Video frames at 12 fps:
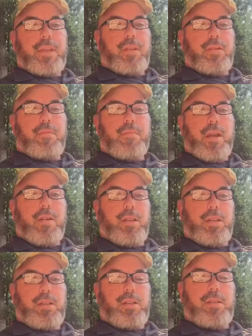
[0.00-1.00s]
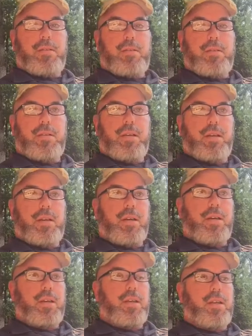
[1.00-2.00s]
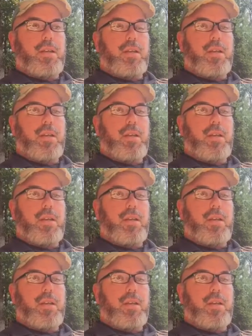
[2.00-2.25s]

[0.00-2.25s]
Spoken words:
here in Maryland. It